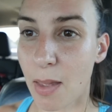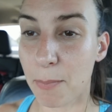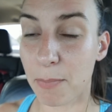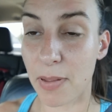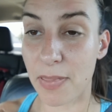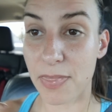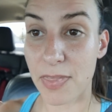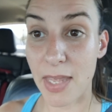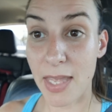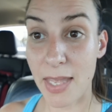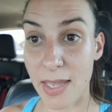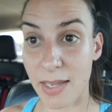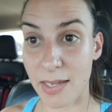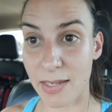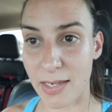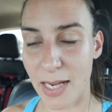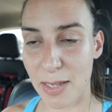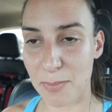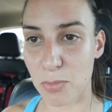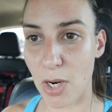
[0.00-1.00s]
But
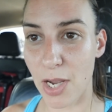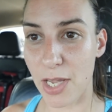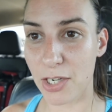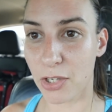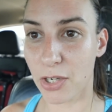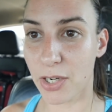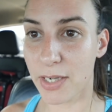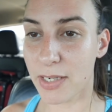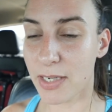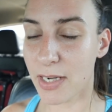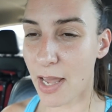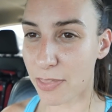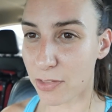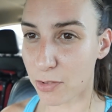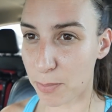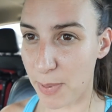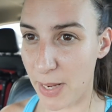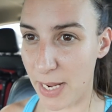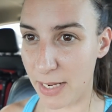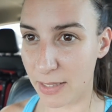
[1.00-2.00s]
then I brought her
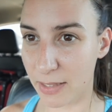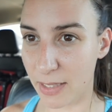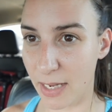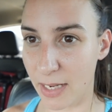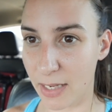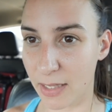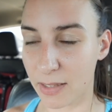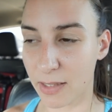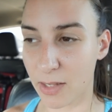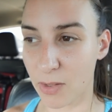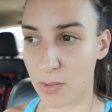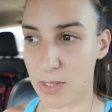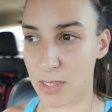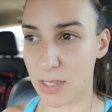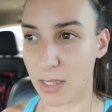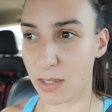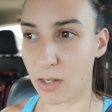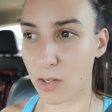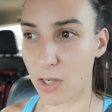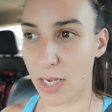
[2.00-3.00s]
another paint can and I was
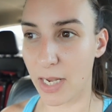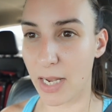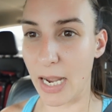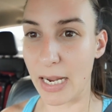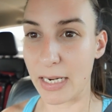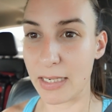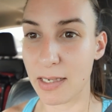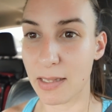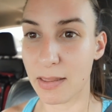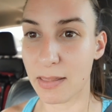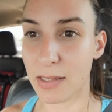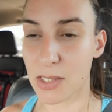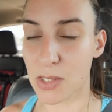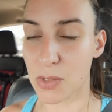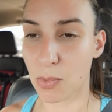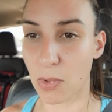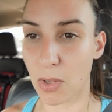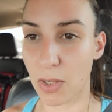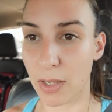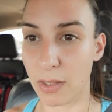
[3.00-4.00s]
like, okay, I need
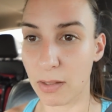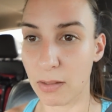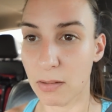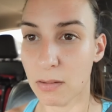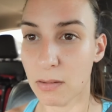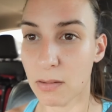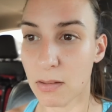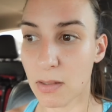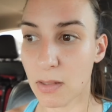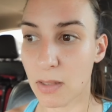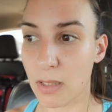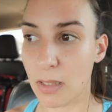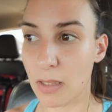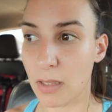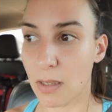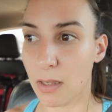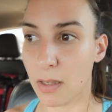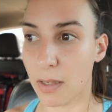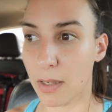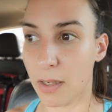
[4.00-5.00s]
this one
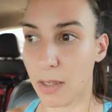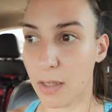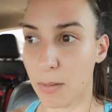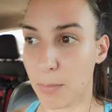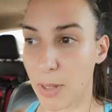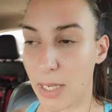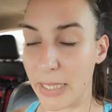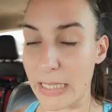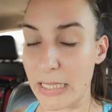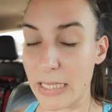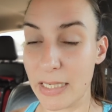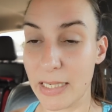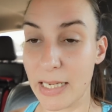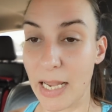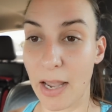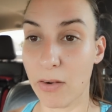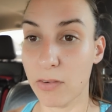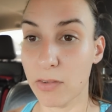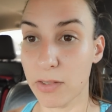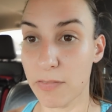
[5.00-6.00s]
um, I need a
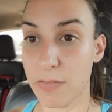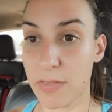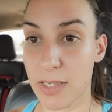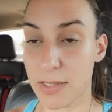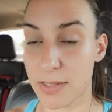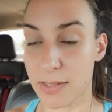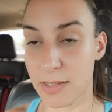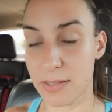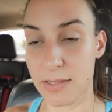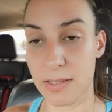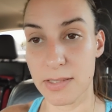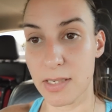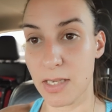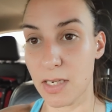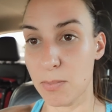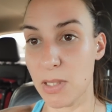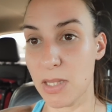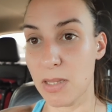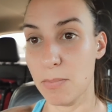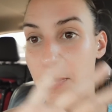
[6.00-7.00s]
gallon of this because it's going
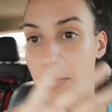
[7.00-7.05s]
to be the